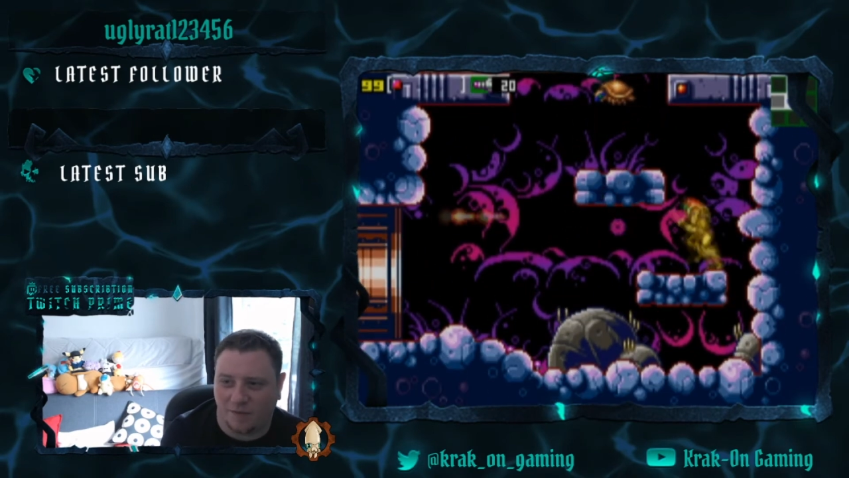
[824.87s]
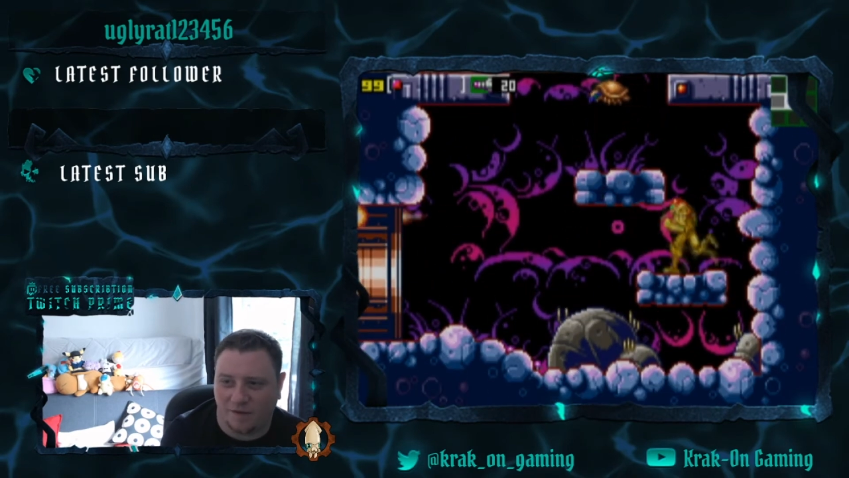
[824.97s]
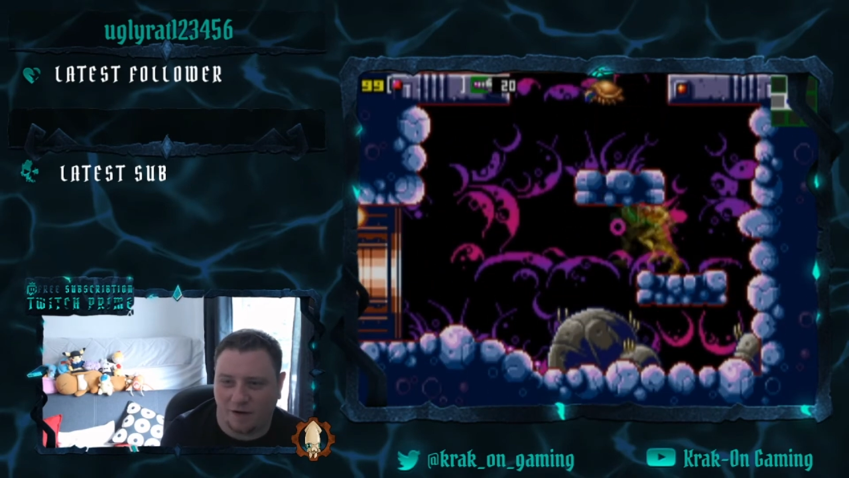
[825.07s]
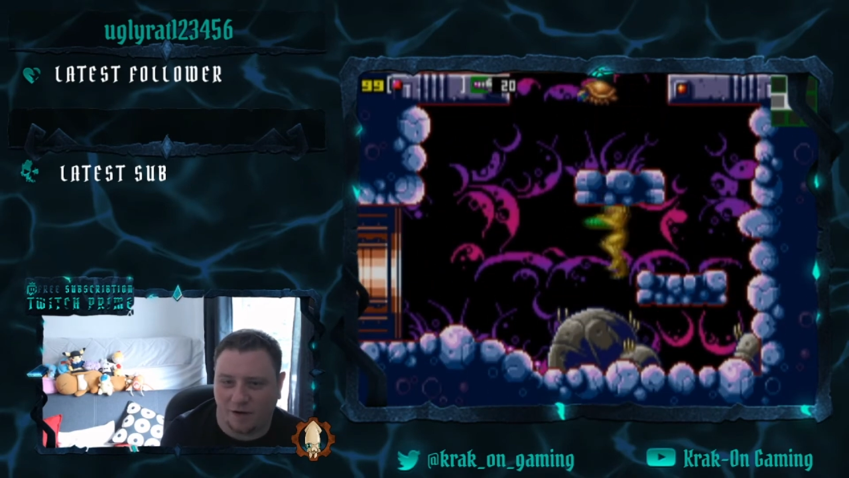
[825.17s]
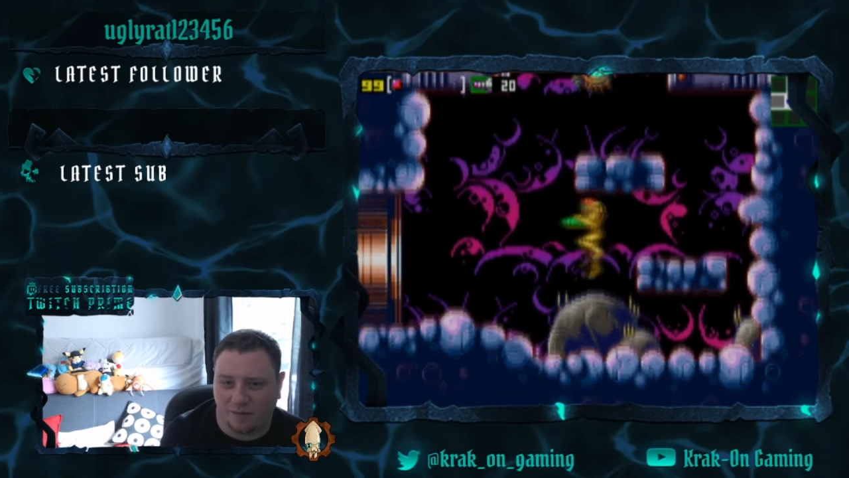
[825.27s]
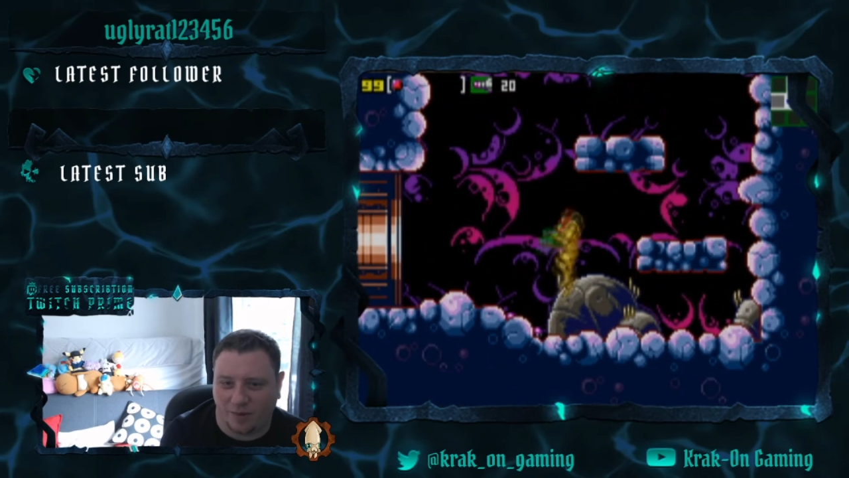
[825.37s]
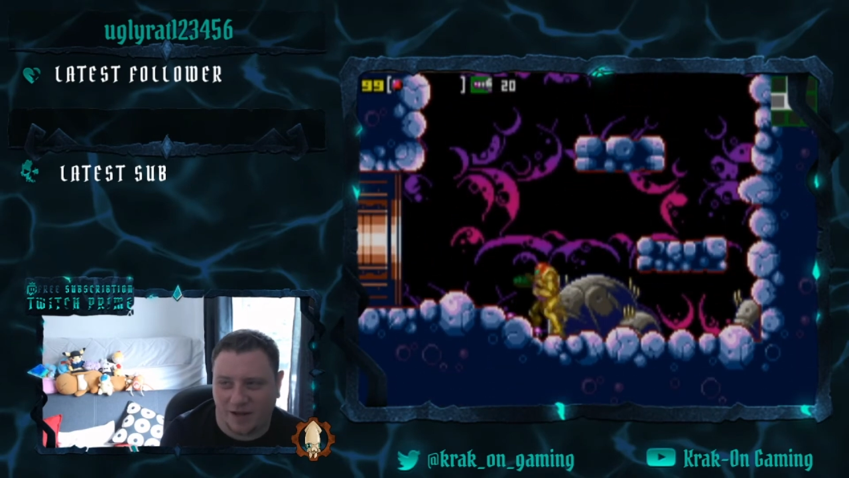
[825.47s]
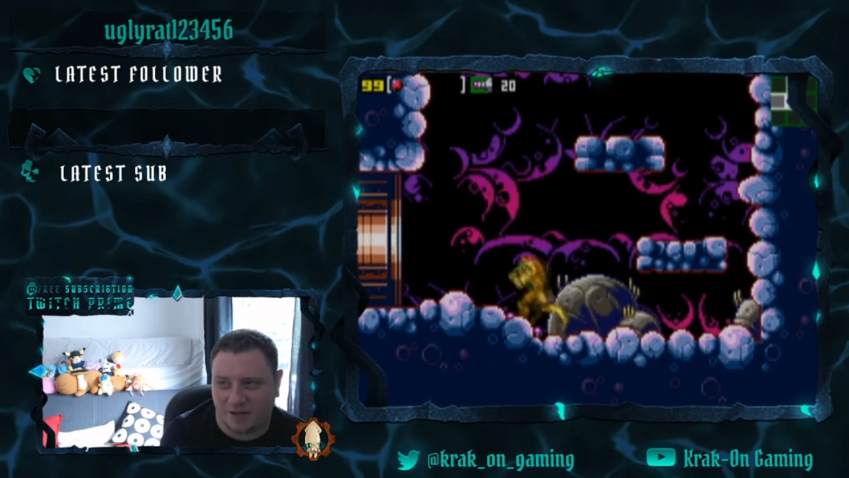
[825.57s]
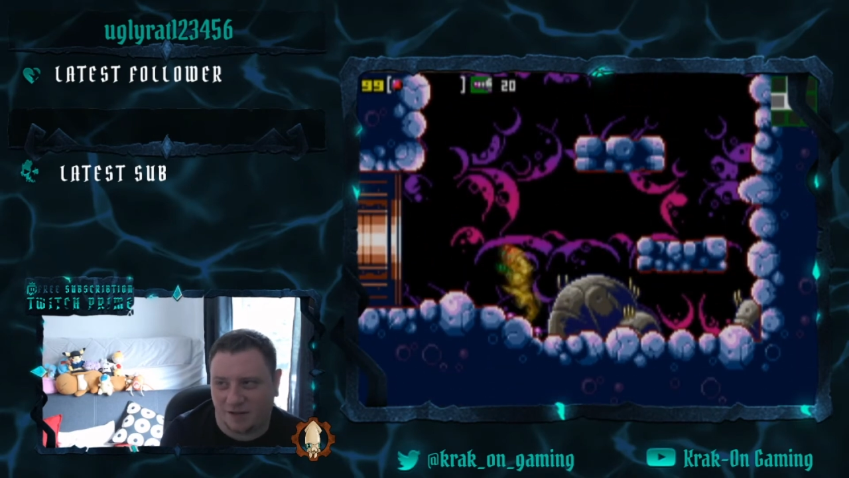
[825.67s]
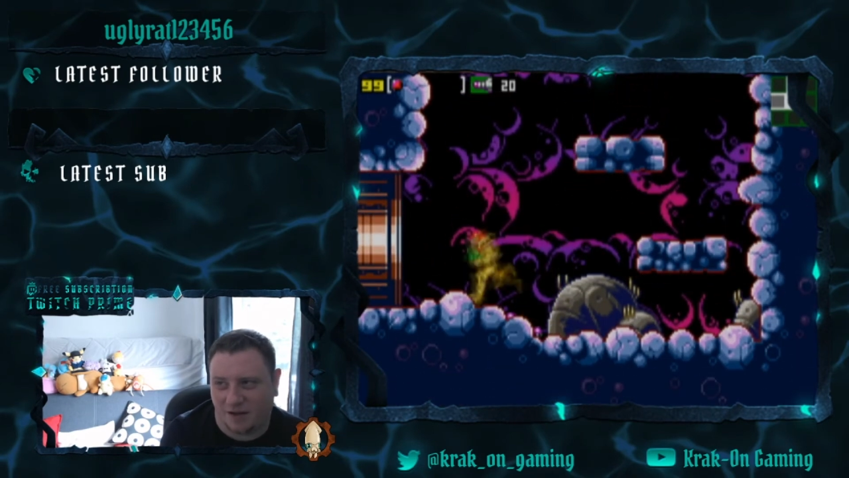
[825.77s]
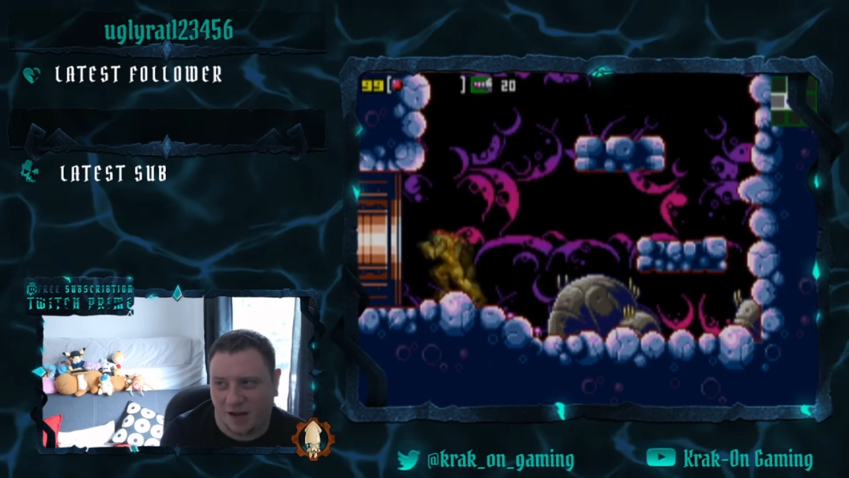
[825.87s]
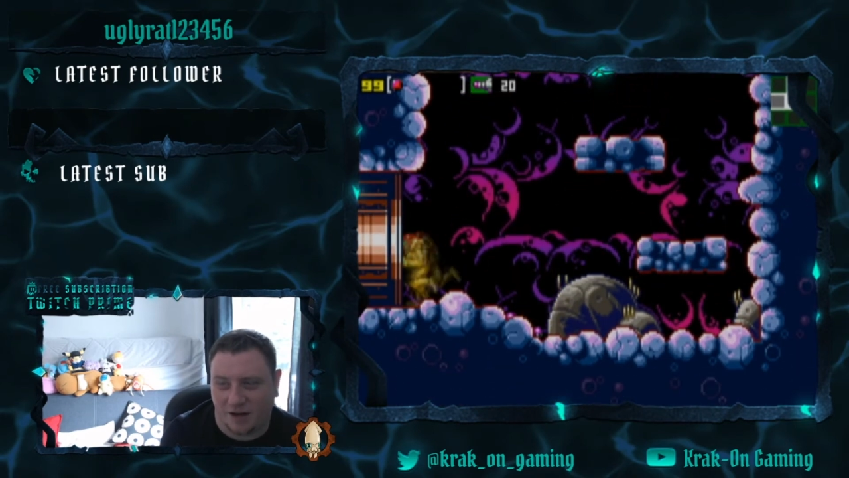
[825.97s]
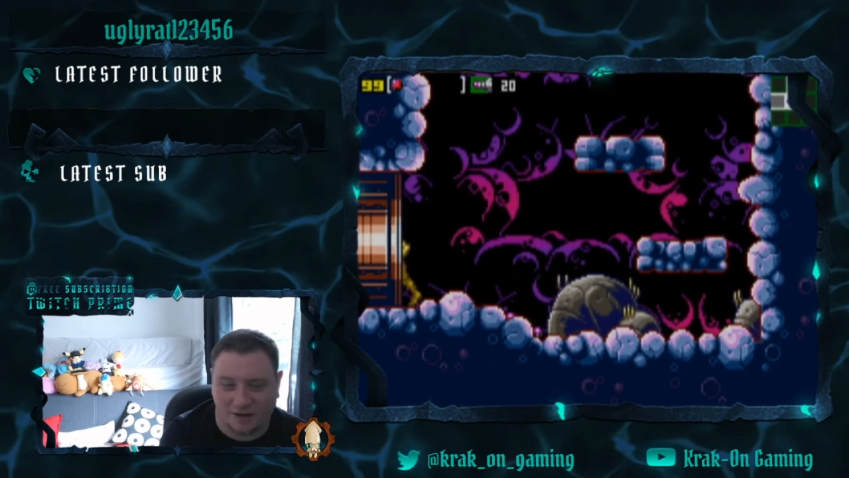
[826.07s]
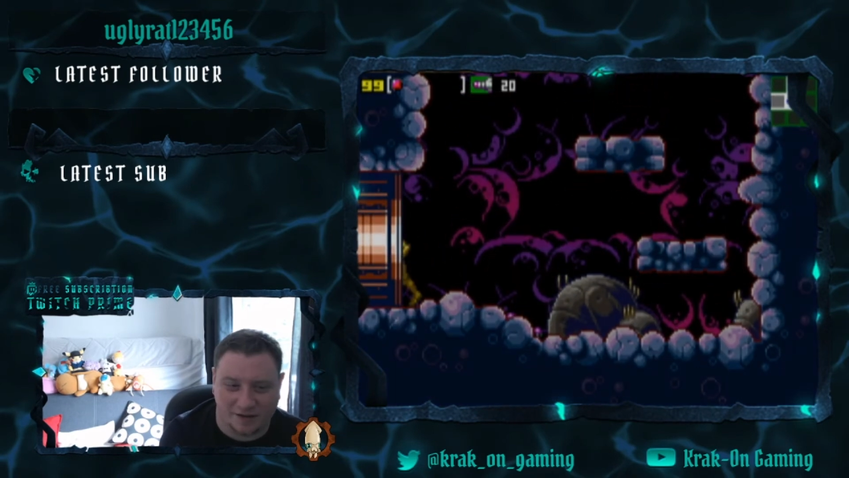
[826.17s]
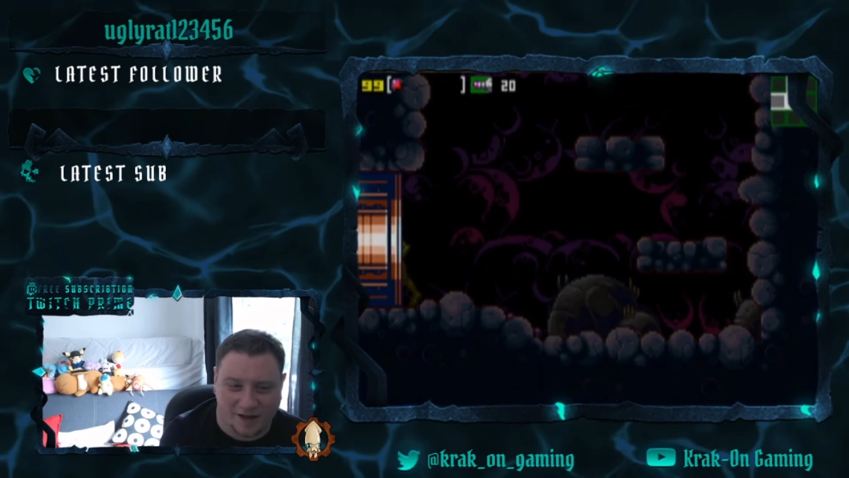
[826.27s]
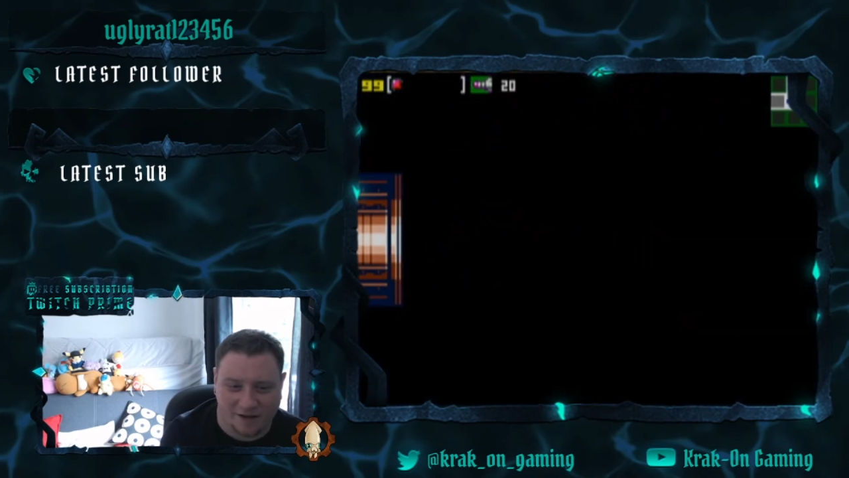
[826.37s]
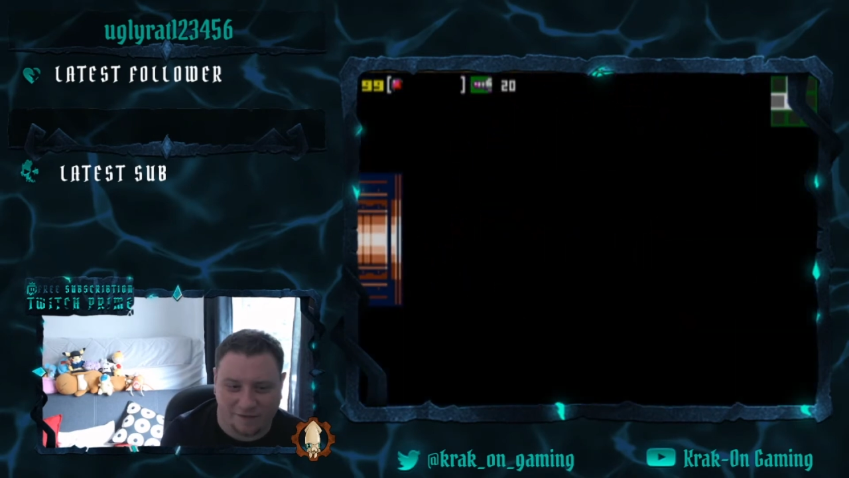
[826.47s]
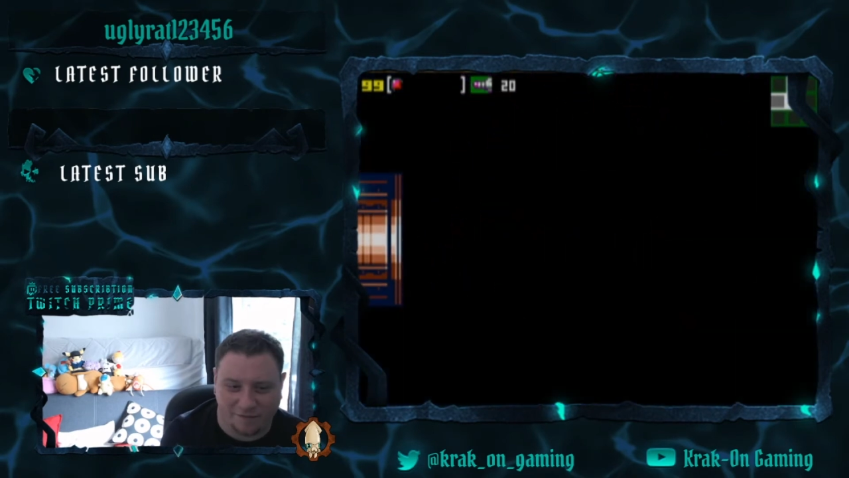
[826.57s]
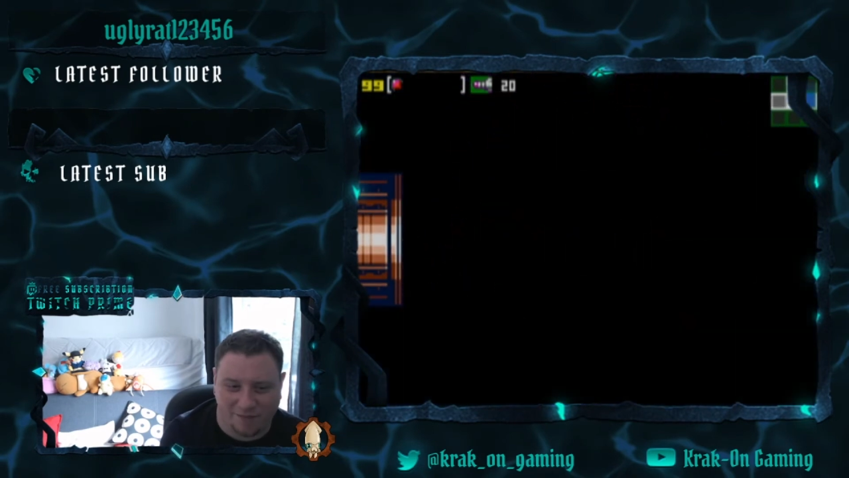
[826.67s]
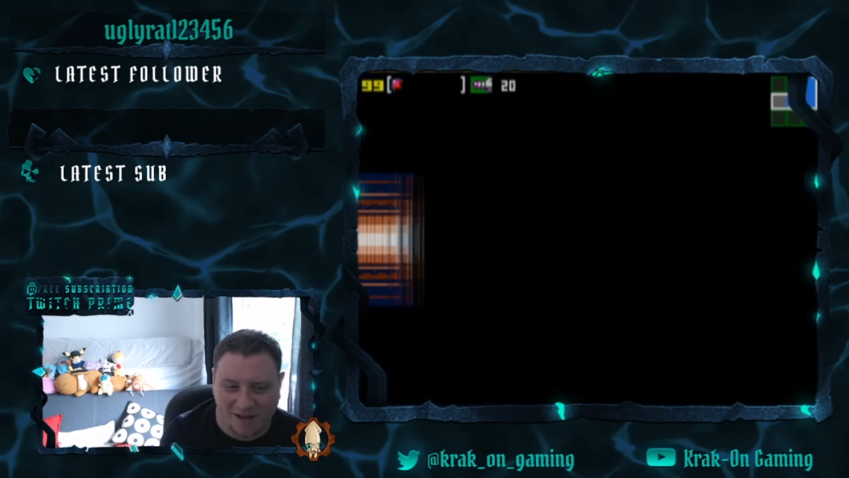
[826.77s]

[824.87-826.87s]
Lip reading: Very unpleasant, and they've